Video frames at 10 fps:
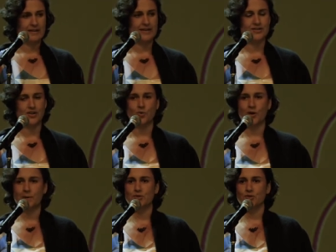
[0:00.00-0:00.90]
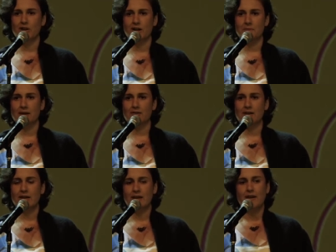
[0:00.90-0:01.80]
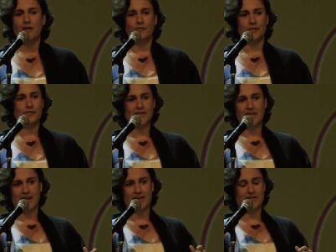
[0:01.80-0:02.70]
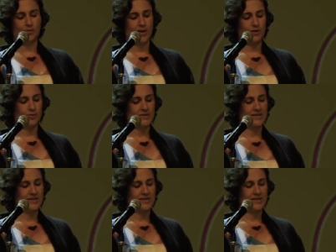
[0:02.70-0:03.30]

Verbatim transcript: It's not what I'm talking about. 1591 was